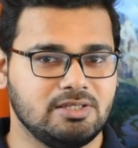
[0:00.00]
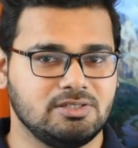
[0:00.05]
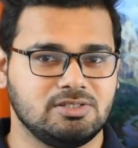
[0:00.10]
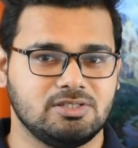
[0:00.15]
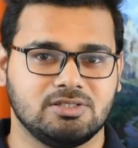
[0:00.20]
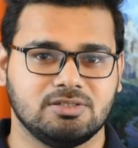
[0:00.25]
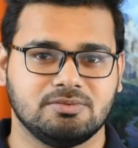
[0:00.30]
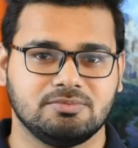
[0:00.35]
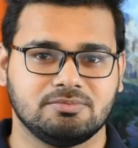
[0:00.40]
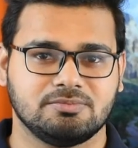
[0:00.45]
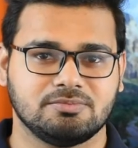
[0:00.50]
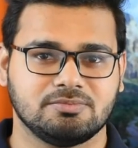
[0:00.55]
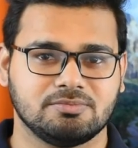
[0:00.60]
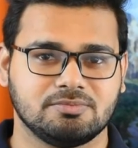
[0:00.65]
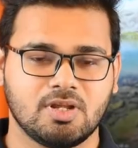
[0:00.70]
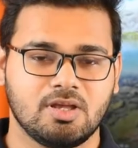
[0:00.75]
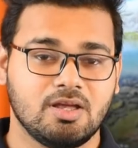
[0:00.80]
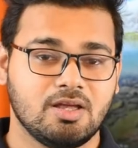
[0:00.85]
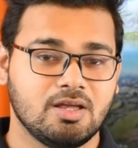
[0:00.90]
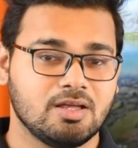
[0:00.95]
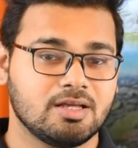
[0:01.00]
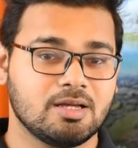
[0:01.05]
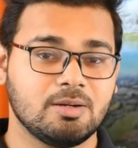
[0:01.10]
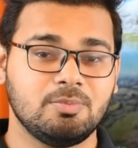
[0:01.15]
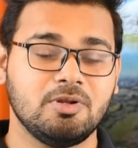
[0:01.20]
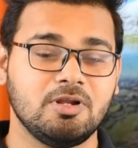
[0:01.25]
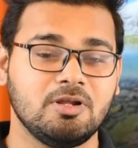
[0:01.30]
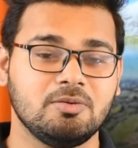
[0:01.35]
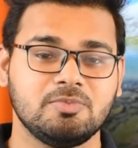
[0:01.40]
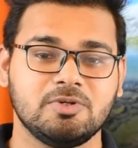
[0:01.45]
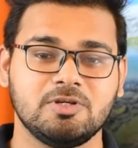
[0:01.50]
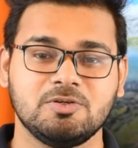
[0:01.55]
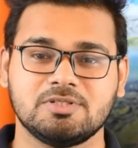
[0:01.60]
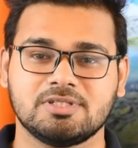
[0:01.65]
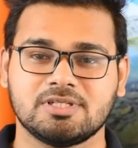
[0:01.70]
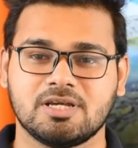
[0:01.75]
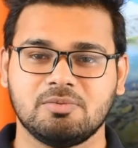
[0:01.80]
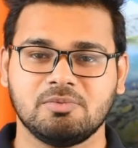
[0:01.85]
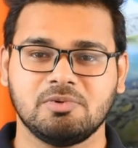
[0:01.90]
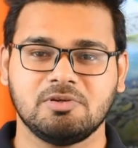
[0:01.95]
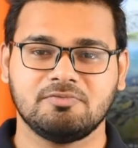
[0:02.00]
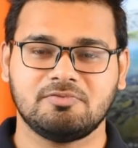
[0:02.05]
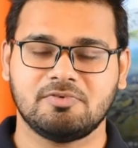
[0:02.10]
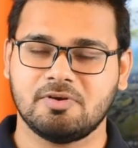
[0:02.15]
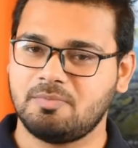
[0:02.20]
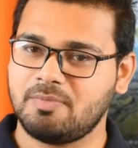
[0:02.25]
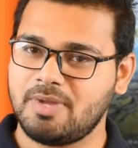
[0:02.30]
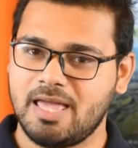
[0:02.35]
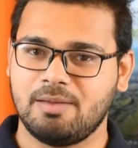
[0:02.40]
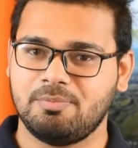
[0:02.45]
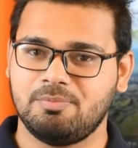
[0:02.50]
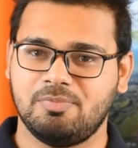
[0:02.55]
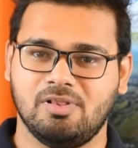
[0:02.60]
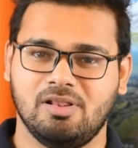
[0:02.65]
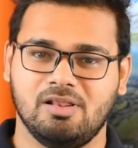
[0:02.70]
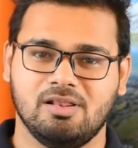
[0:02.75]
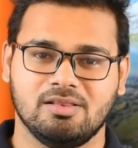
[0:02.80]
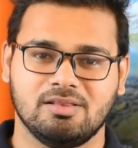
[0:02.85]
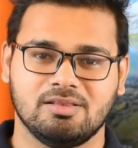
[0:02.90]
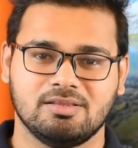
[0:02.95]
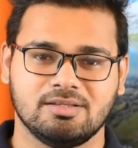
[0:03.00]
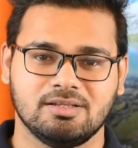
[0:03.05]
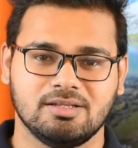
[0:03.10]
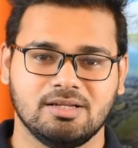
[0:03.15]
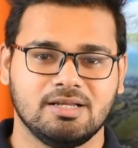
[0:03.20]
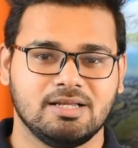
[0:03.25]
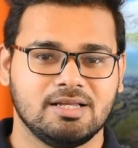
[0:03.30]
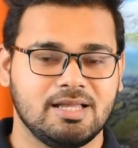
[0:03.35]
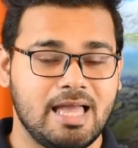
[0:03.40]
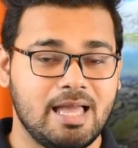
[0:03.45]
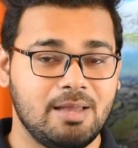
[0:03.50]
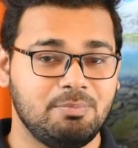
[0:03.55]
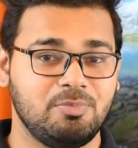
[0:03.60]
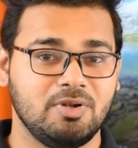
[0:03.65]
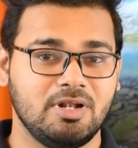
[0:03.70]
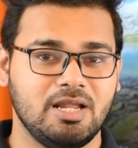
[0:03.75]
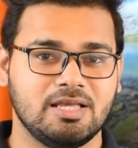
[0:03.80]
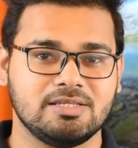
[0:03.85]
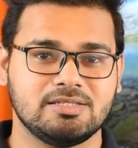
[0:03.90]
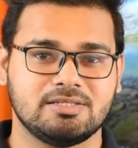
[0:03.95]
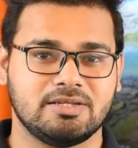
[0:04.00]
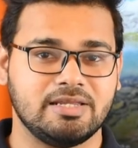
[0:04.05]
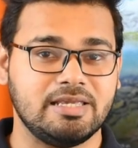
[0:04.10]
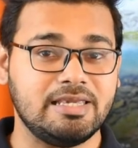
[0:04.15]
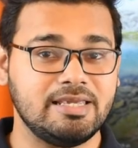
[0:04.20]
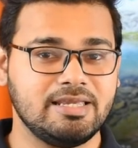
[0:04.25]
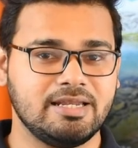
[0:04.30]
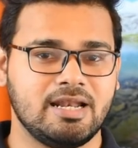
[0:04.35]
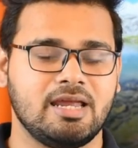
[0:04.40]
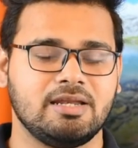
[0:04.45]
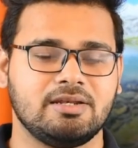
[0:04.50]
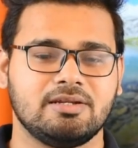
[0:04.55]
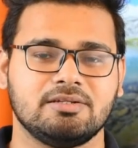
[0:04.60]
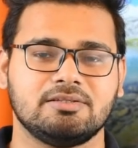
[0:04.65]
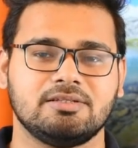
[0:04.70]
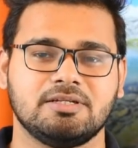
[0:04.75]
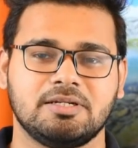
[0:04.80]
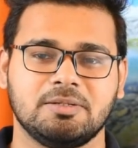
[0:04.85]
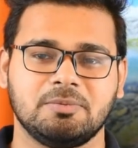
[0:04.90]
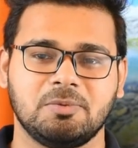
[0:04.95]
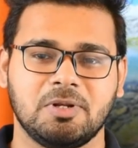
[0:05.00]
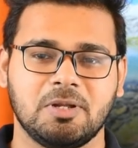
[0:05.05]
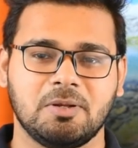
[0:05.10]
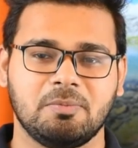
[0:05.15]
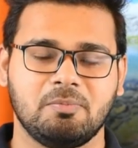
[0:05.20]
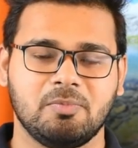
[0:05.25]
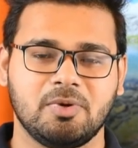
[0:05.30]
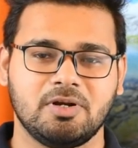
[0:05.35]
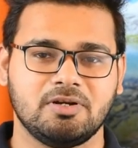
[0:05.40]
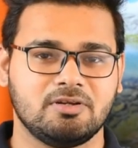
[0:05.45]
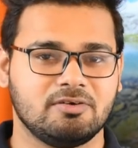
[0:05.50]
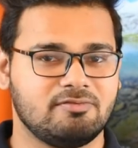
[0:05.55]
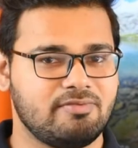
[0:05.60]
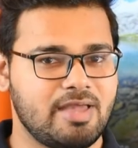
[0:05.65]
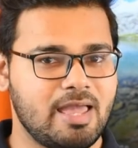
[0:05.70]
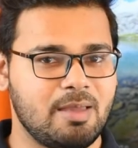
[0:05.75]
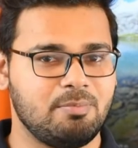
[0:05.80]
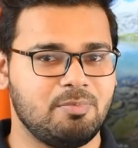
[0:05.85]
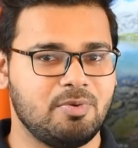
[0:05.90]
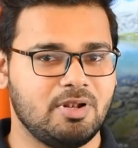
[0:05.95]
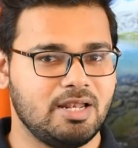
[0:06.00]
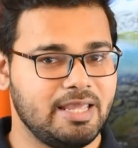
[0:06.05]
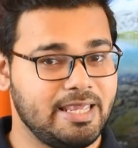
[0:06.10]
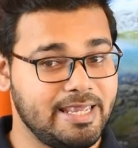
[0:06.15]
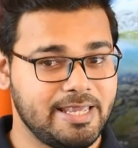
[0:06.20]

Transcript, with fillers: Edge. Couple of news coming from Apple. Apple has reignited the development of Apple